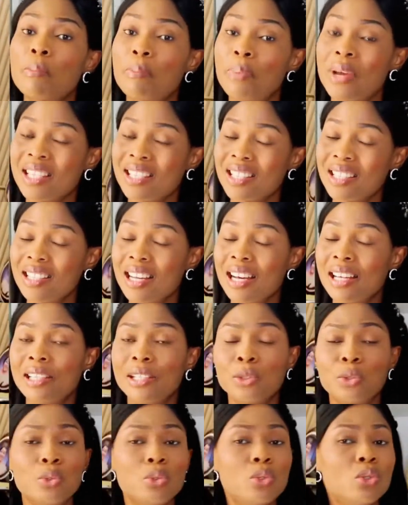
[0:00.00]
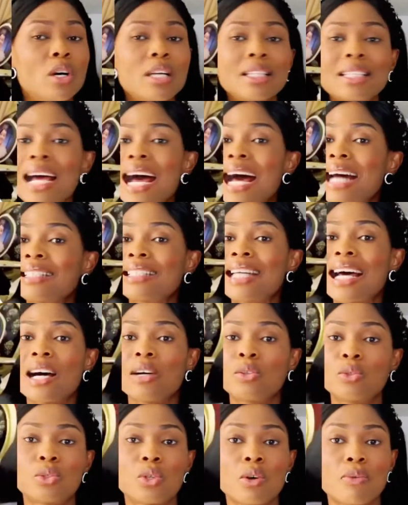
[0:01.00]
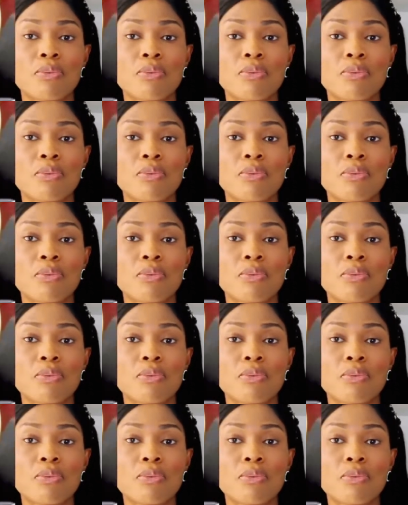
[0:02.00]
personally. Do not act out